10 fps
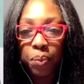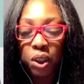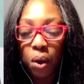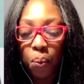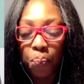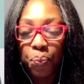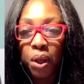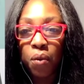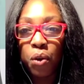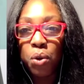So
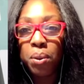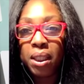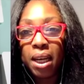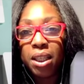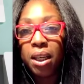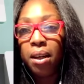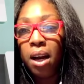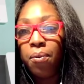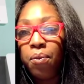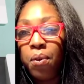for you, Sadie,
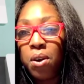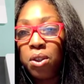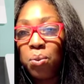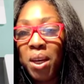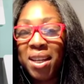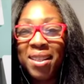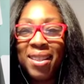for her week,